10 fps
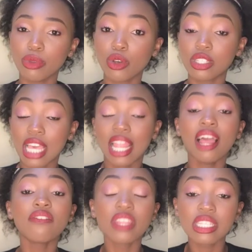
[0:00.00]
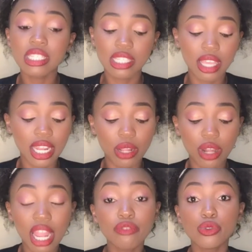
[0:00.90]
because I love this and I'd
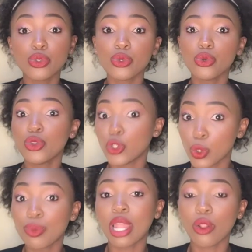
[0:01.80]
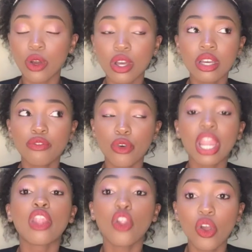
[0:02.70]
love to do YouTube along for
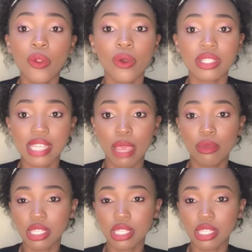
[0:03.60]
a long, long time.